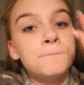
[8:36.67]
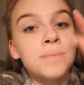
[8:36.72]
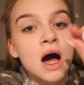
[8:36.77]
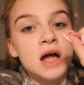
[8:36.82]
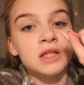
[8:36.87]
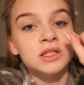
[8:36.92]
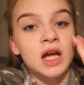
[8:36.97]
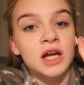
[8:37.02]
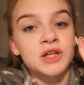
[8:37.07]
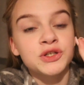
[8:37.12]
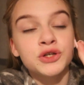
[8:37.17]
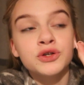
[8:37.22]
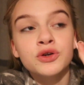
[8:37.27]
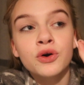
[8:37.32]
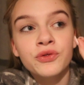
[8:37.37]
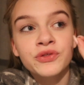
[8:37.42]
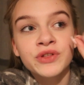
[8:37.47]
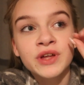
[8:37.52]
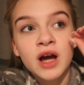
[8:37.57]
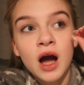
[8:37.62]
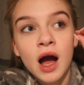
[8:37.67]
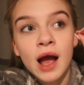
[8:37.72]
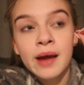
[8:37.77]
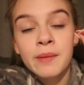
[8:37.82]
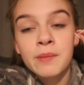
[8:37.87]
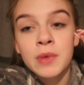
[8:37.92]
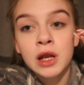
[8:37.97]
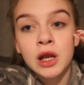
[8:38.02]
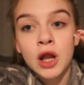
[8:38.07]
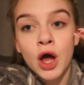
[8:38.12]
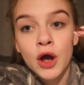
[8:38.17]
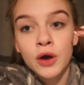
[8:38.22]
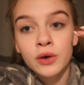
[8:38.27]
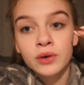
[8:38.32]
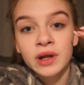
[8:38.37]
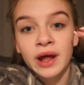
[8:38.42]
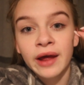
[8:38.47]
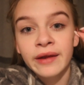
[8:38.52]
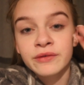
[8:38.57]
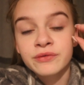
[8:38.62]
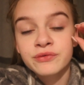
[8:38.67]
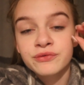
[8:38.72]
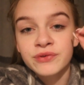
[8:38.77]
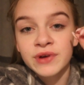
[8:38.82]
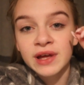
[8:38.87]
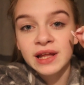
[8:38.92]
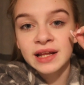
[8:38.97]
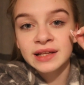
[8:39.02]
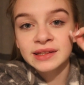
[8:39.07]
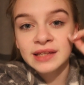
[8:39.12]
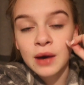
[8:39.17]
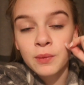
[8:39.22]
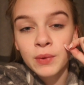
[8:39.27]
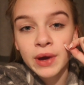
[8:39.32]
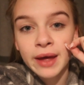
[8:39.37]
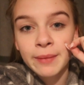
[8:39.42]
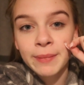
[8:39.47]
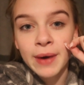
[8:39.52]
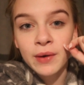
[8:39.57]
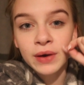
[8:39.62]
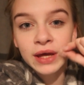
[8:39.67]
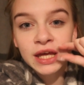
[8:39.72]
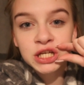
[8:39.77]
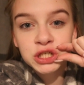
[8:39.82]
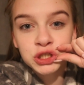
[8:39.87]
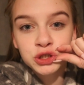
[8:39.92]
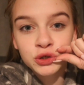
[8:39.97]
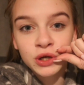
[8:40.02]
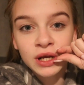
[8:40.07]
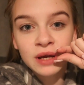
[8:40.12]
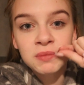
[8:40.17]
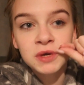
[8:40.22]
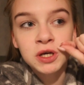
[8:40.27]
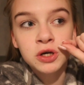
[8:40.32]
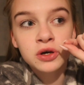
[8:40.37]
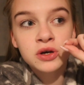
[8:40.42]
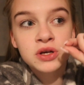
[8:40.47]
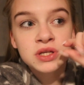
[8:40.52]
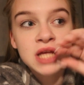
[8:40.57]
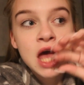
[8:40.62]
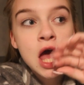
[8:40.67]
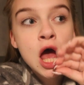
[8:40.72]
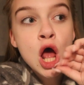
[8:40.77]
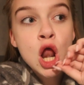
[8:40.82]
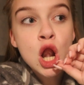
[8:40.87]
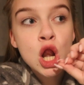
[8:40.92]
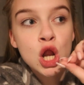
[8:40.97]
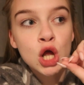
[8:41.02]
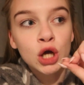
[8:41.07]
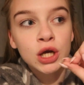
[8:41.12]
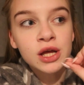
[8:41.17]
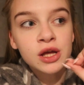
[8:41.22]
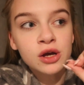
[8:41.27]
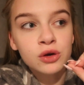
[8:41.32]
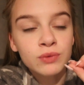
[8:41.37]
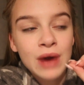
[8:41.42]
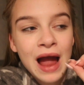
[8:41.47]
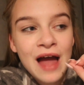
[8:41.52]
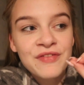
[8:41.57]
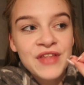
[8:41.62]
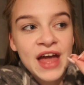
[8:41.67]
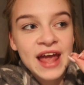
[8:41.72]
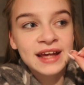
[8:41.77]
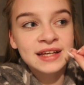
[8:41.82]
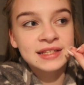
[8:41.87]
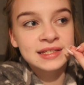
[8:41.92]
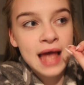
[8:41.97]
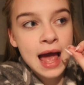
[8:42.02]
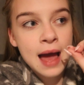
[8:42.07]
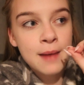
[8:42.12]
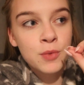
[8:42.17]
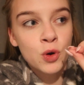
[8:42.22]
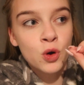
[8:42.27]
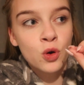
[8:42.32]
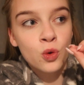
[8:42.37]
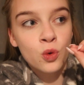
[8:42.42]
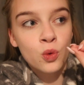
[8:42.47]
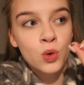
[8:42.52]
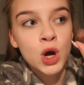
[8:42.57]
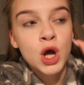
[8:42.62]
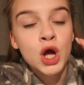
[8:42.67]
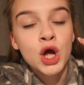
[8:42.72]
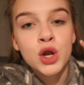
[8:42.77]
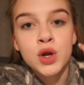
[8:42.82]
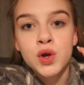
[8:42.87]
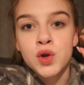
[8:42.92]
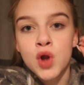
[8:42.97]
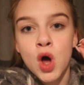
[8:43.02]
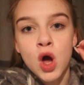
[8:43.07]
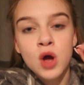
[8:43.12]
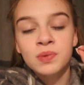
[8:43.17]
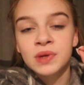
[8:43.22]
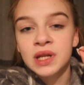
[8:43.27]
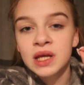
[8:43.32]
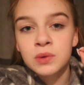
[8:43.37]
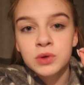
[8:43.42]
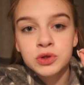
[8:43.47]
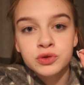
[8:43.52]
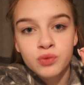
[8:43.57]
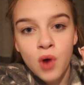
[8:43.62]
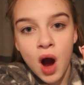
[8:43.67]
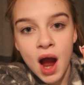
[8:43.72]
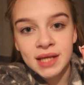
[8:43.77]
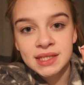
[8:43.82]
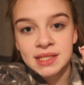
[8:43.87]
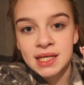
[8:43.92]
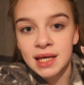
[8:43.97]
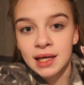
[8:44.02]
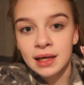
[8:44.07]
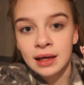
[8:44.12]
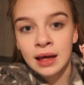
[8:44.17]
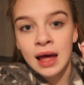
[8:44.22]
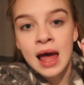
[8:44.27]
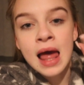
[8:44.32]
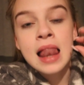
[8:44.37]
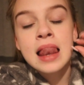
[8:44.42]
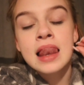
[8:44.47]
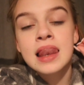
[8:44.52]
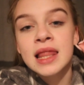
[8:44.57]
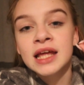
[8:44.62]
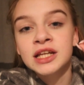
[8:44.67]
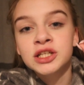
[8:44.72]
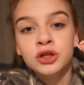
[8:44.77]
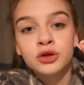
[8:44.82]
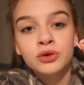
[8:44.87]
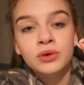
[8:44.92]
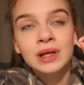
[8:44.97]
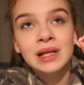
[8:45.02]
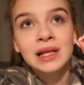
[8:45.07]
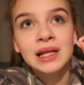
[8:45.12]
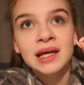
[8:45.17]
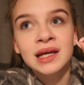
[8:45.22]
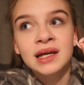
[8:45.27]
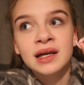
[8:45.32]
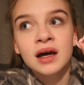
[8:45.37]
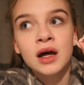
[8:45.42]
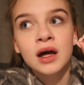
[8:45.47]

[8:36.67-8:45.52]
But I do not think I am alone in feeling that way about history, because looking around that exam hall, nobody was writing, literally